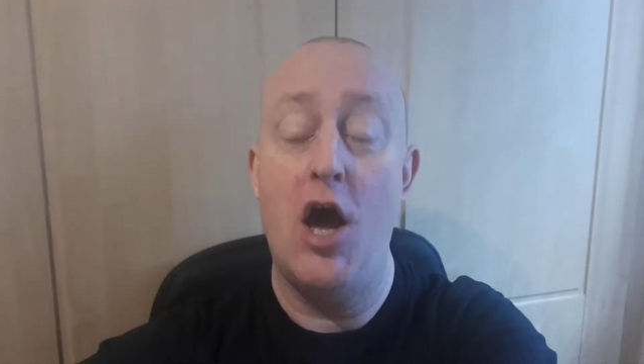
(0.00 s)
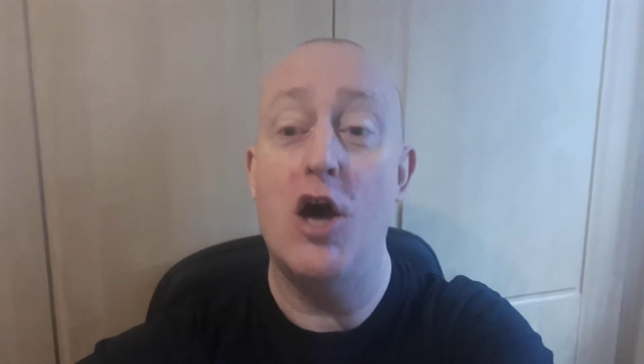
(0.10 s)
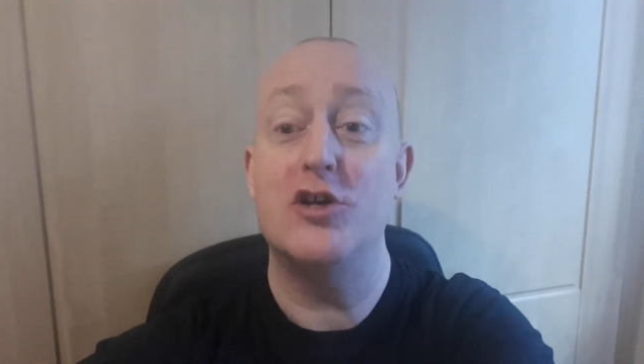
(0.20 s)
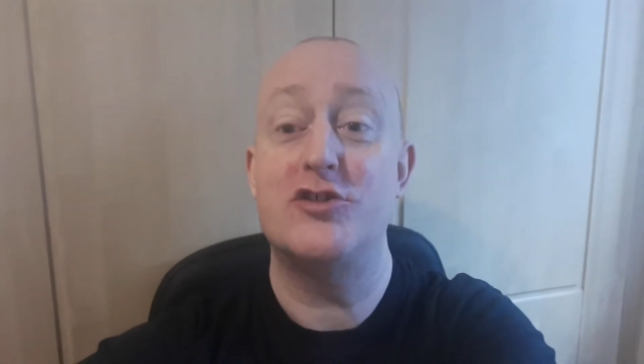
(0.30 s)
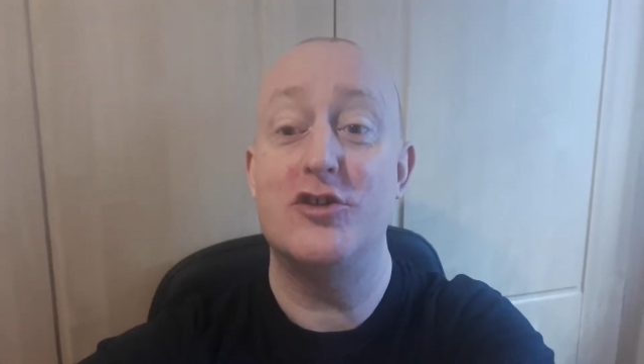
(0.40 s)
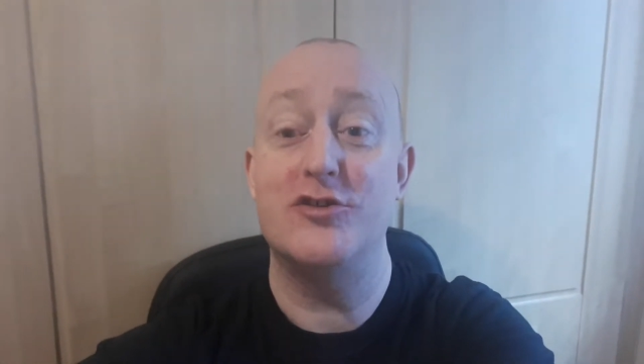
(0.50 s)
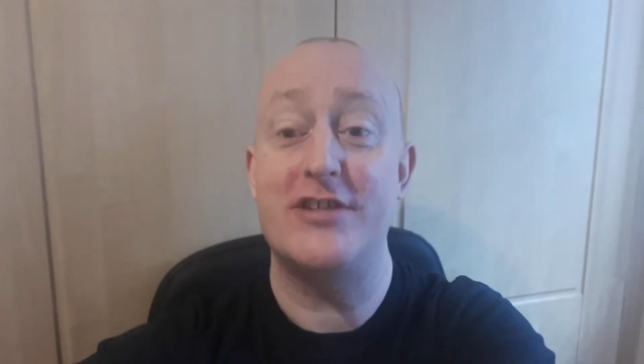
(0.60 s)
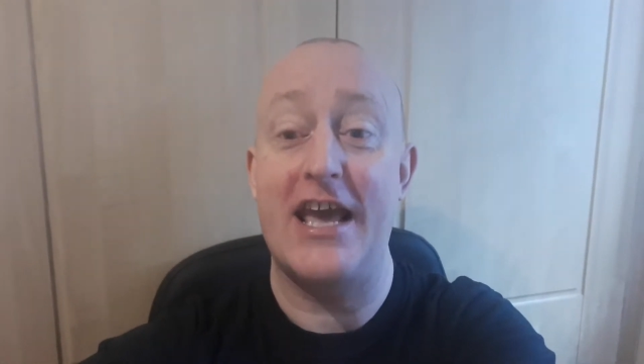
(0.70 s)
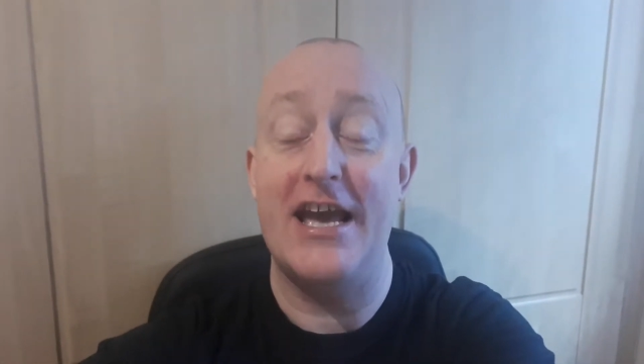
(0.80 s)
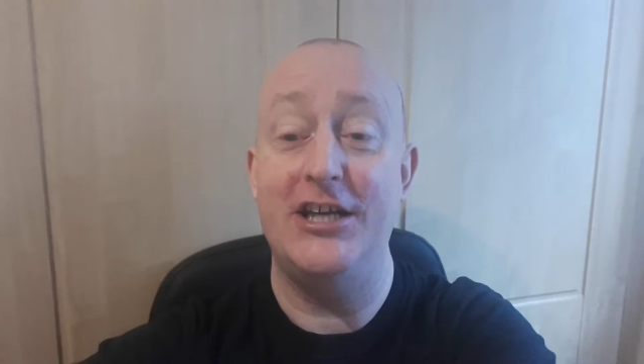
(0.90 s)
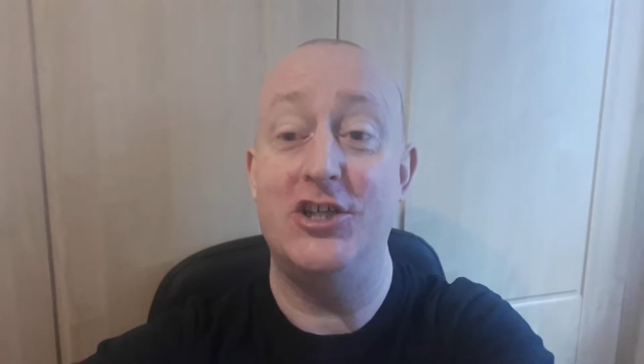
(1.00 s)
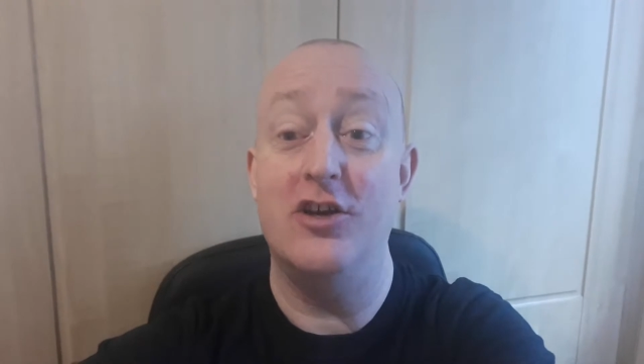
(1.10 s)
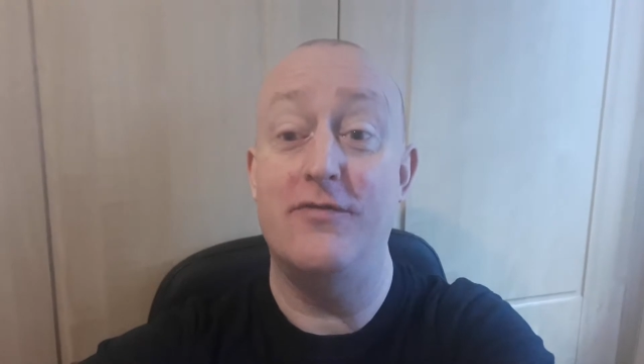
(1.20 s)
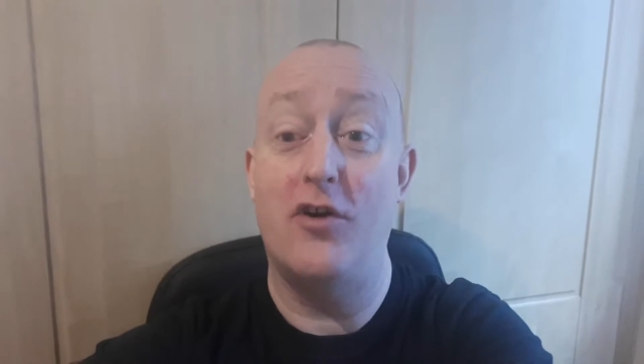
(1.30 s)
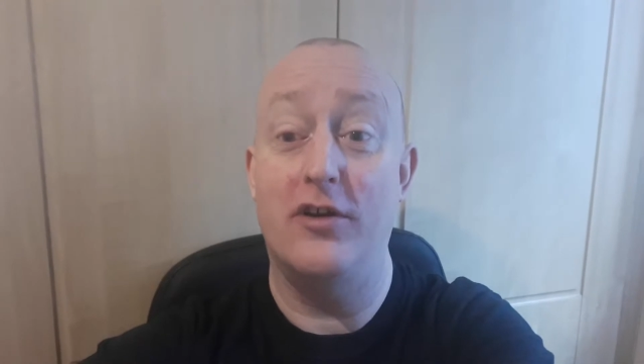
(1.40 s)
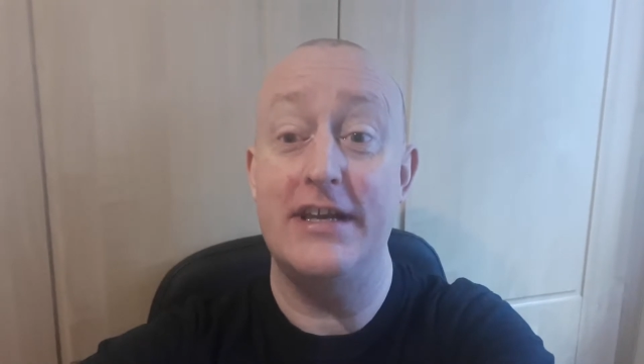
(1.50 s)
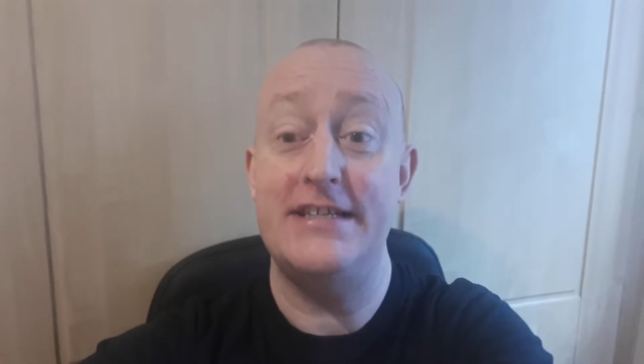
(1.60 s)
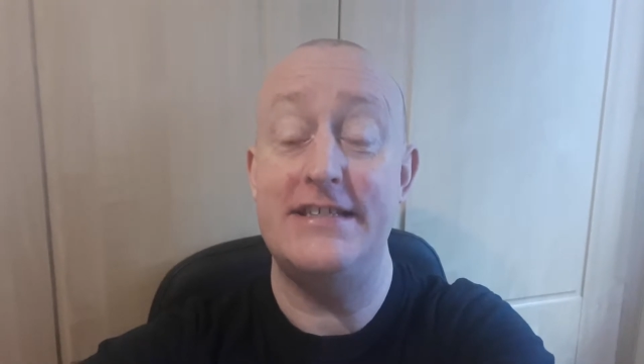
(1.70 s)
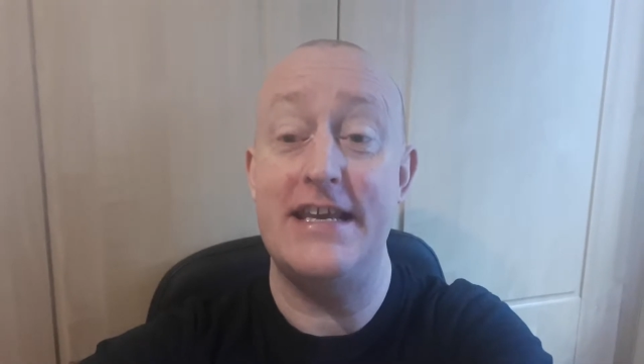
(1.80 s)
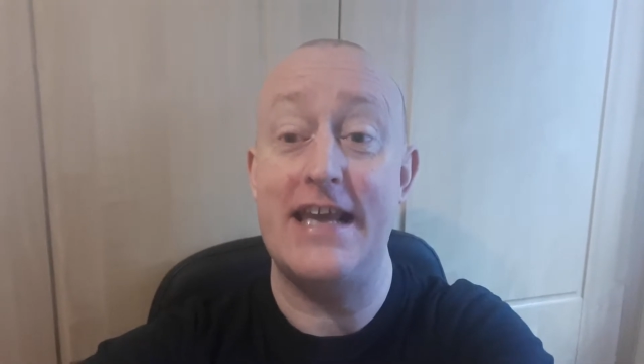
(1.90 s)
Association of
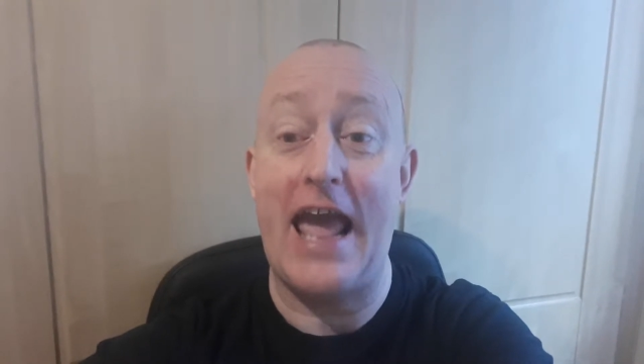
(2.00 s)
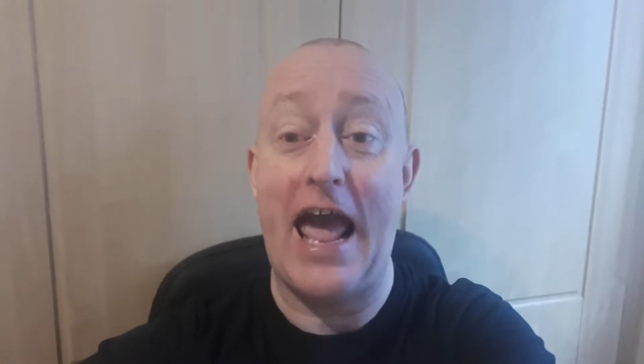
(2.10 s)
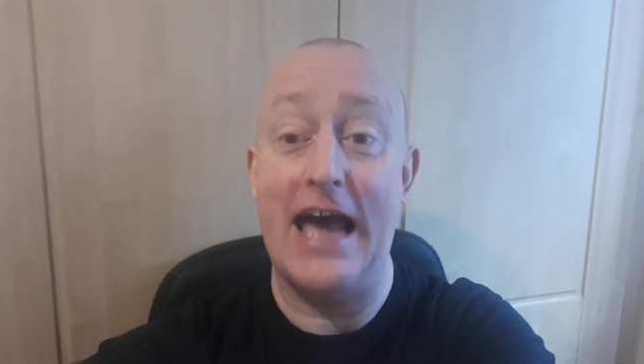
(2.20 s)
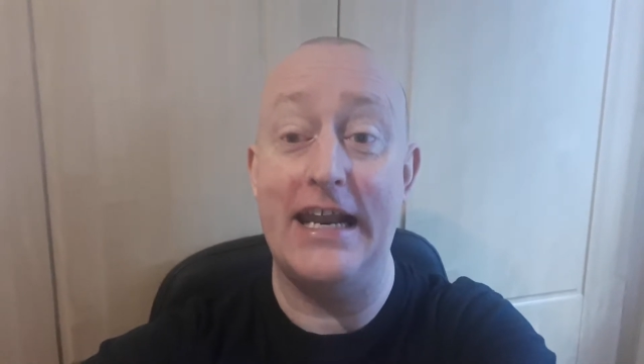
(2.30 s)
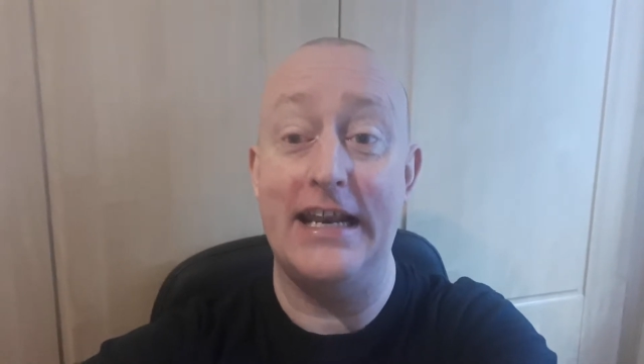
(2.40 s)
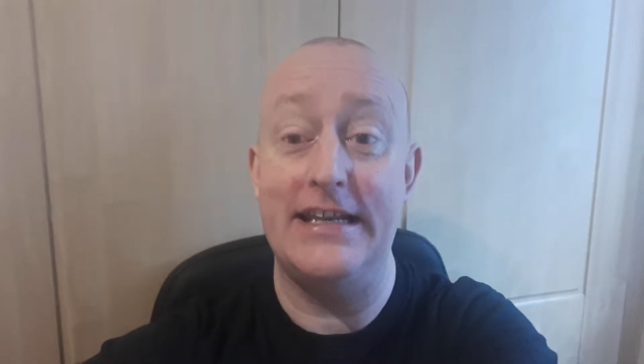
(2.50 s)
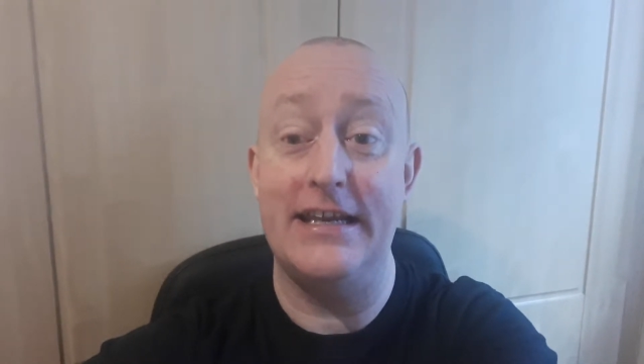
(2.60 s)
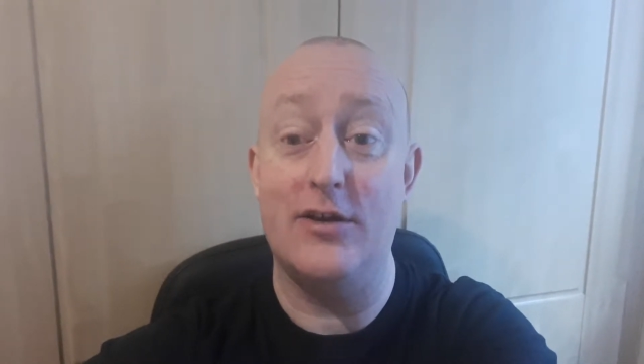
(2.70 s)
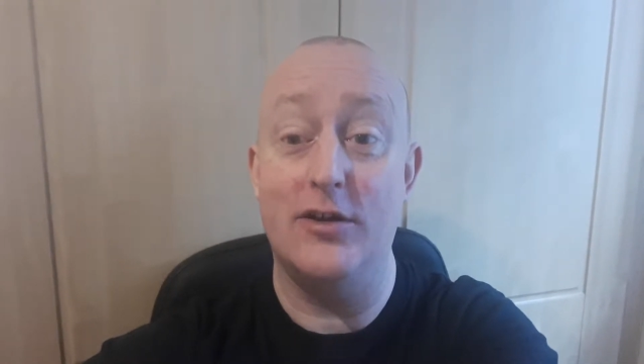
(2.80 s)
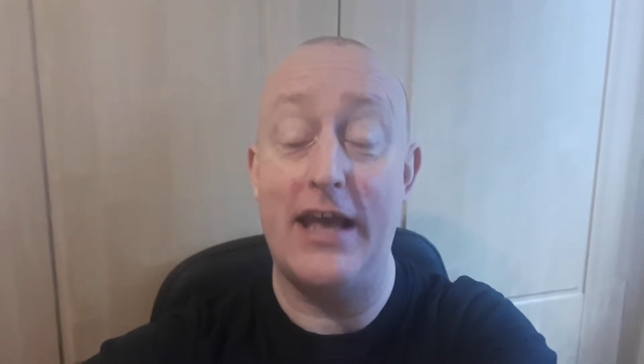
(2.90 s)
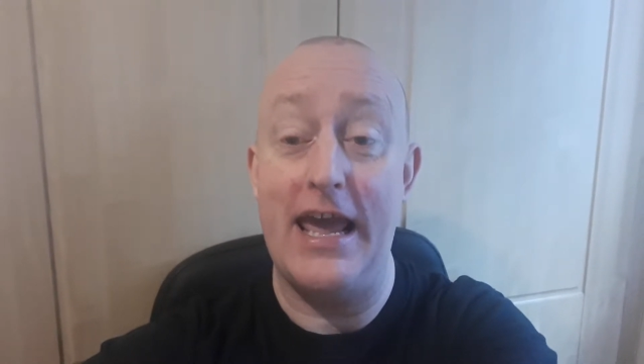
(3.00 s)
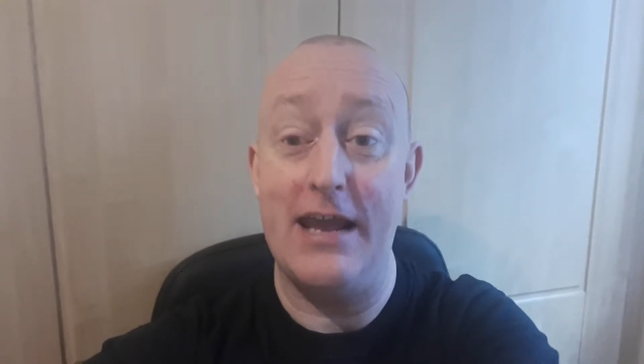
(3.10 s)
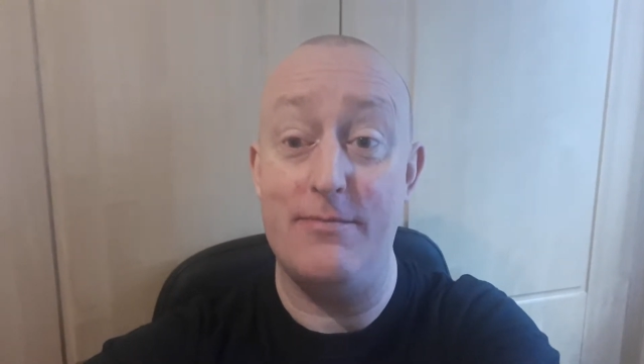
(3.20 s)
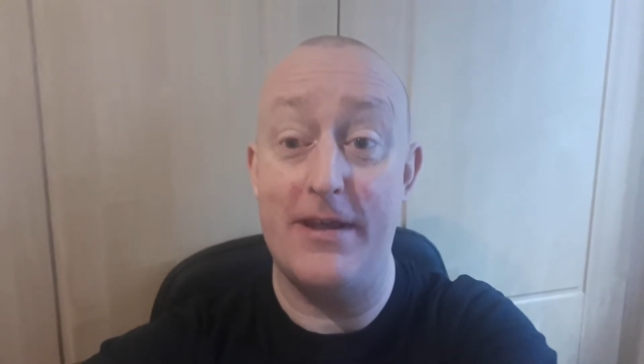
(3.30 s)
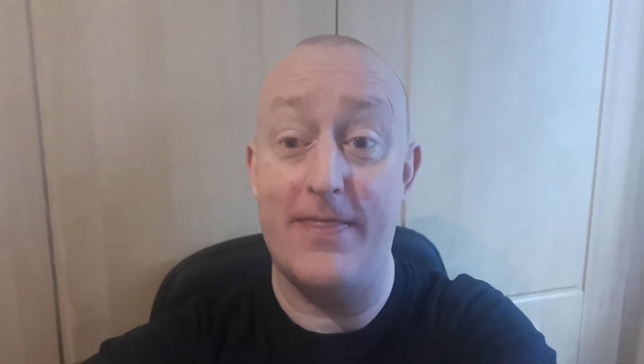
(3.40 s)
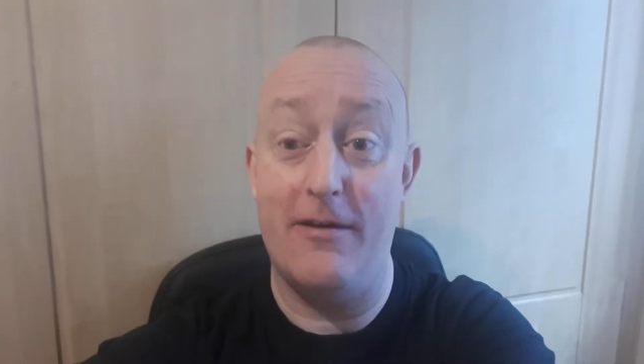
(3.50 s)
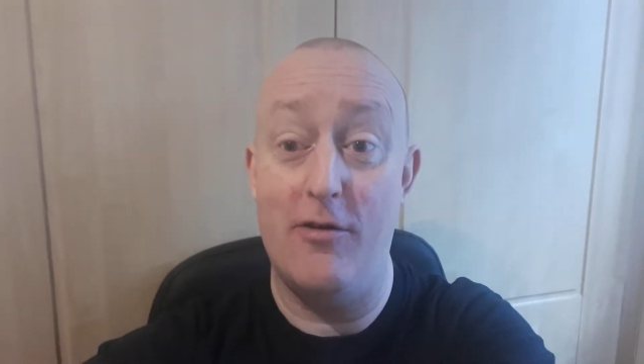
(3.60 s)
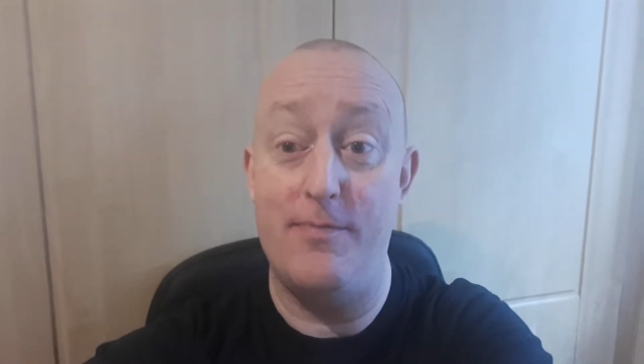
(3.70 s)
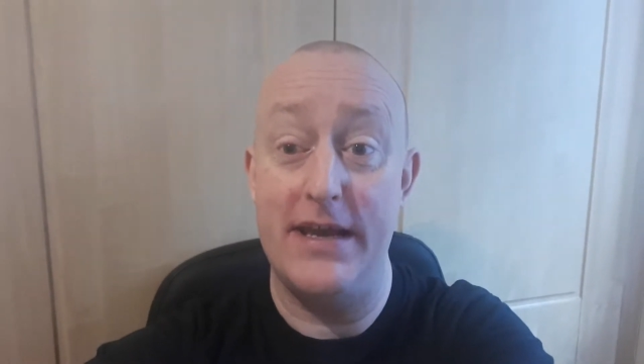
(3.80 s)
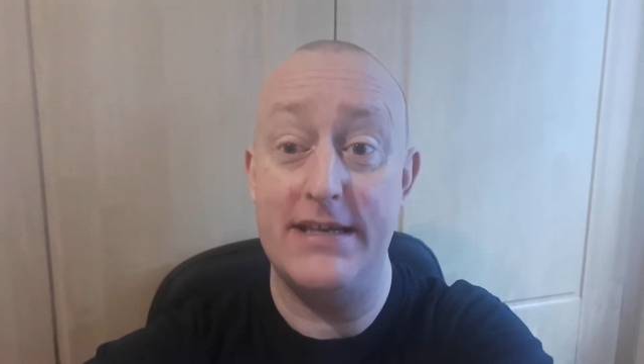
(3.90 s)
Holistic Analytical
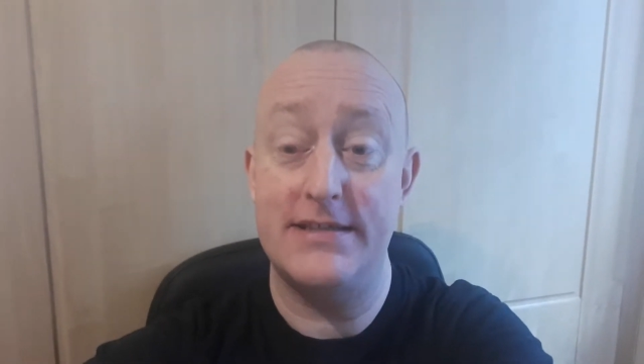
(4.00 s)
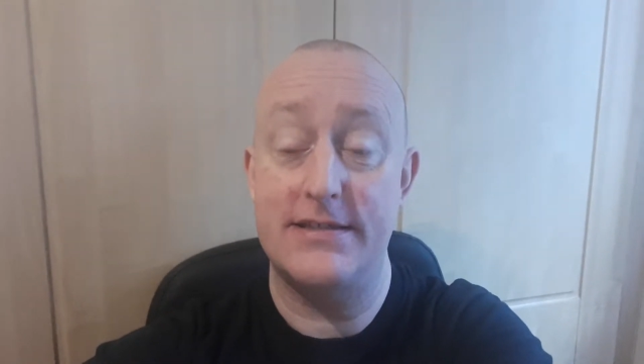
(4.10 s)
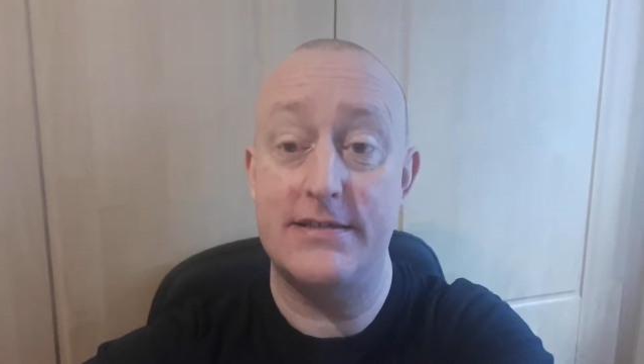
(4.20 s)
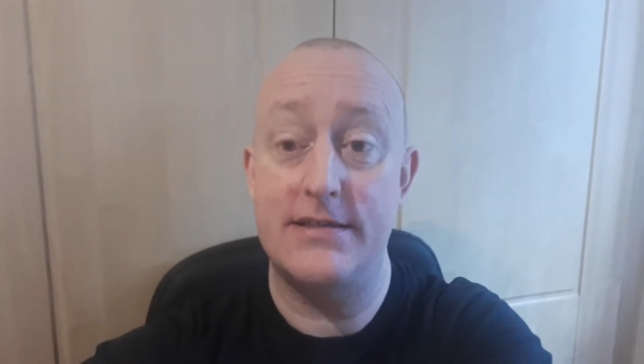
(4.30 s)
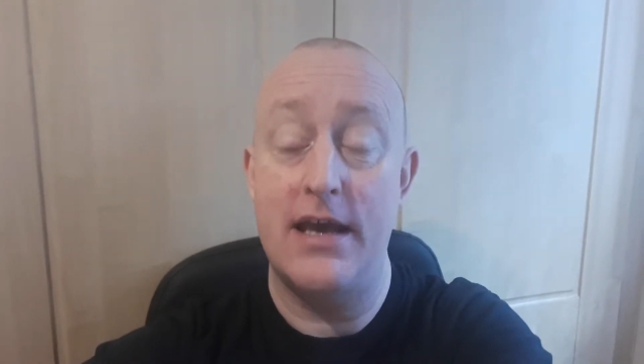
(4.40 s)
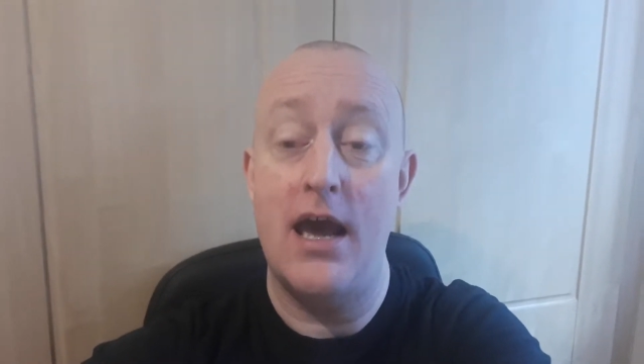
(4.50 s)
Hypnotherapists,